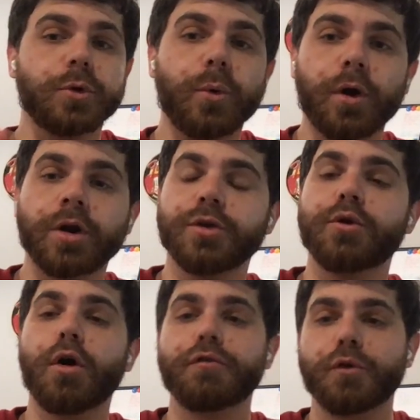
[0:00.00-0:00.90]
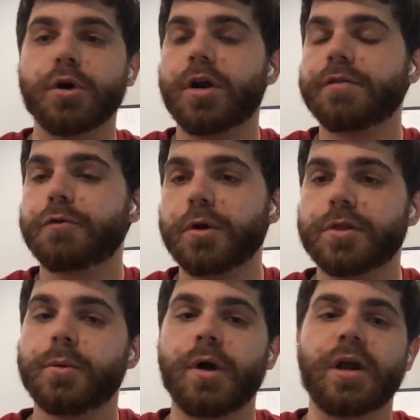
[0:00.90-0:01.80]
or you go for it on fourth
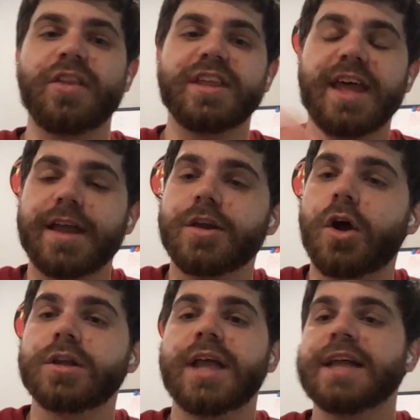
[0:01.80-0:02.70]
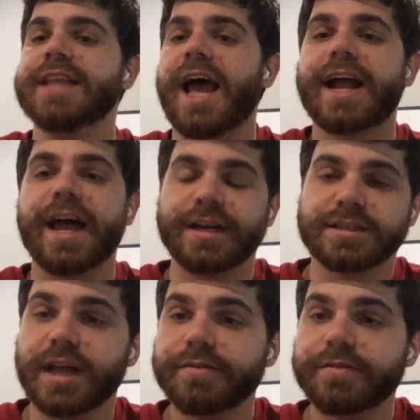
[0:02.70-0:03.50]
and one on the ten-yard line, that kind of stuff.